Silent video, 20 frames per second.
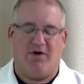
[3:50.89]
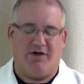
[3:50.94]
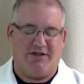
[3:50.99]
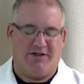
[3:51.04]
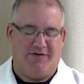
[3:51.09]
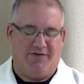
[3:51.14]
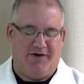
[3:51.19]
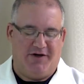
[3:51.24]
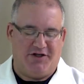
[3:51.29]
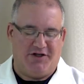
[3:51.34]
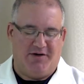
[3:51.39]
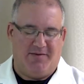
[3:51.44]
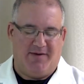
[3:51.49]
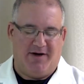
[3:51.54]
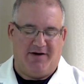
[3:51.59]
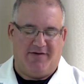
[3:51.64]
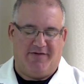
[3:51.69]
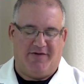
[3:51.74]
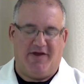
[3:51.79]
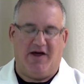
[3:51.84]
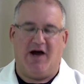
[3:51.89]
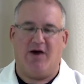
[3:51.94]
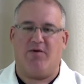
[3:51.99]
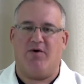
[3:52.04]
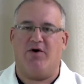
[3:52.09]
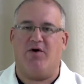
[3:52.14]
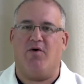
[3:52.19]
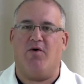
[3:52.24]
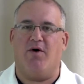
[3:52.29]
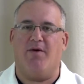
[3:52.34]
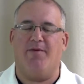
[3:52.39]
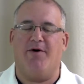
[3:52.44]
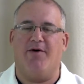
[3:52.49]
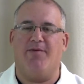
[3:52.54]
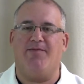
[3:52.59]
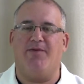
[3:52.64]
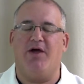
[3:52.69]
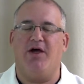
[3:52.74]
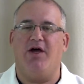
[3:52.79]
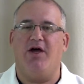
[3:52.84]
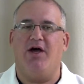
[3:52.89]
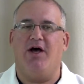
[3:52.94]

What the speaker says: sufficient amount of thyroid hormone.